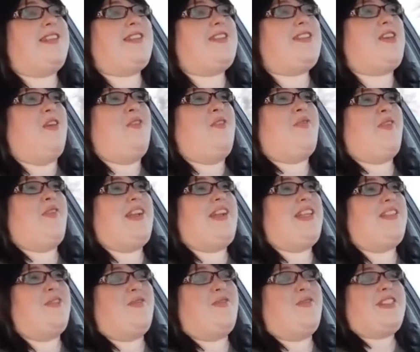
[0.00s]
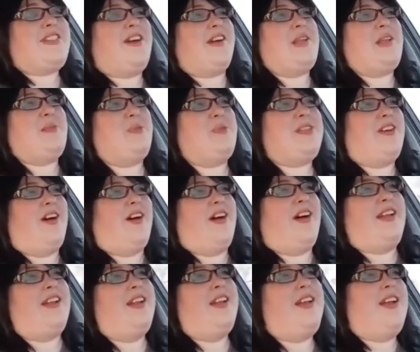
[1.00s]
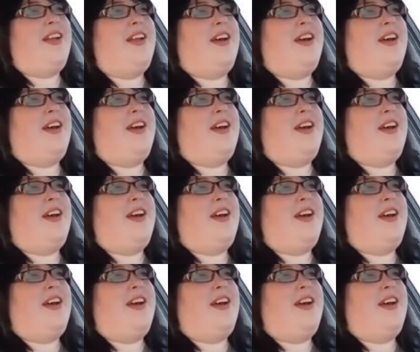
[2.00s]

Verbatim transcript: so funny the facade he puts on.